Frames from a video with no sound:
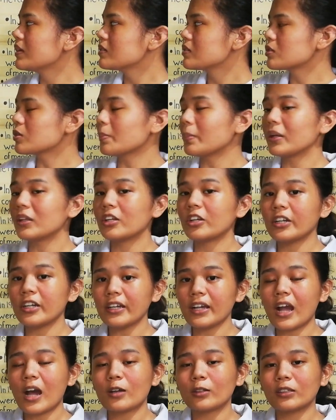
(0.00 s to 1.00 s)
So my
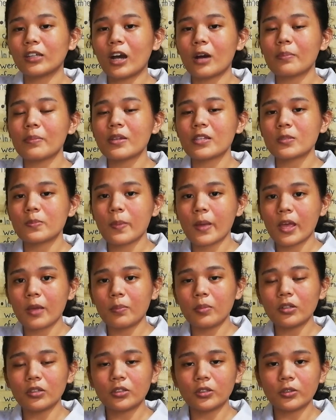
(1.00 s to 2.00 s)
learning outcome is be
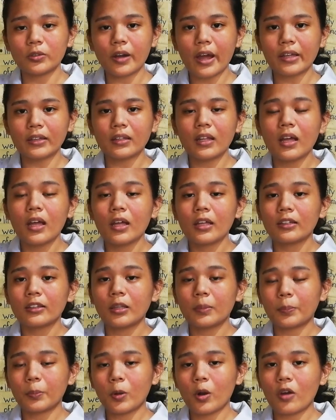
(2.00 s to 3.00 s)
able to write
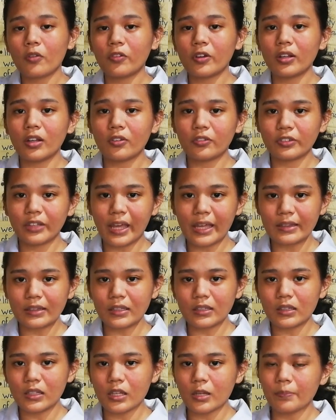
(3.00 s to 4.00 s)
the profile of the
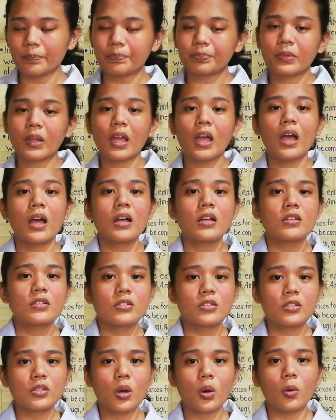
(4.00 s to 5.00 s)
entity.
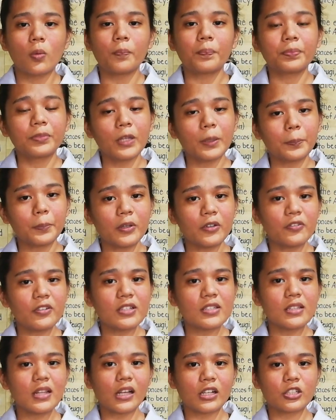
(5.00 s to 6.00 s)
So the
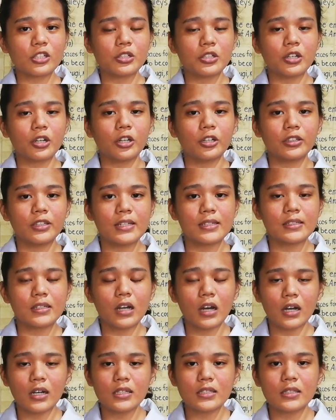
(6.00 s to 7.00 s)
previous lecturer
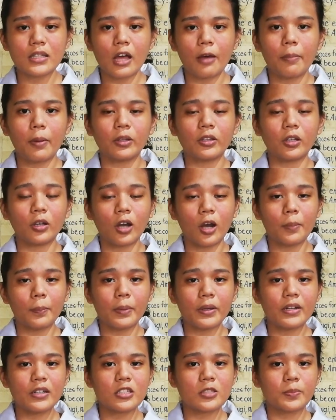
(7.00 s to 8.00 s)
discussed about the
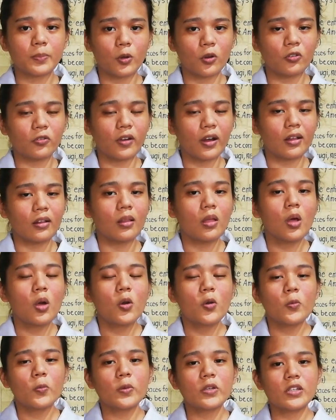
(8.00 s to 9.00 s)
company's profile,
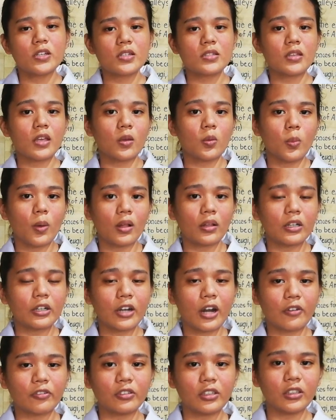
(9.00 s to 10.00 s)
which is a
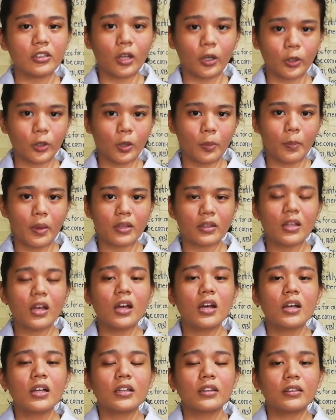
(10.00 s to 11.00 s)
well-crafted document
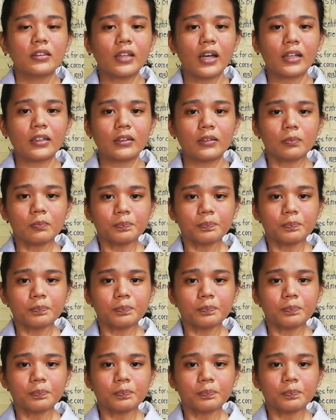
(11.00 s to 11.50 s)
that